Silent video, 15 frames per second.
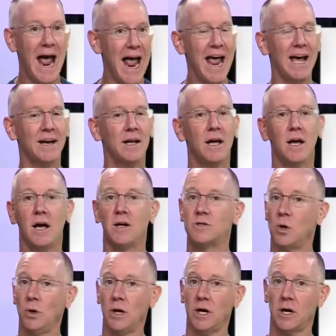And
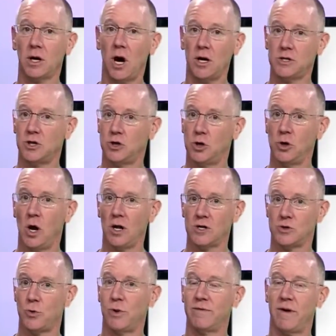it's only going to cost you
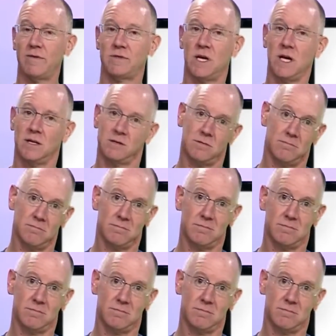$2.25.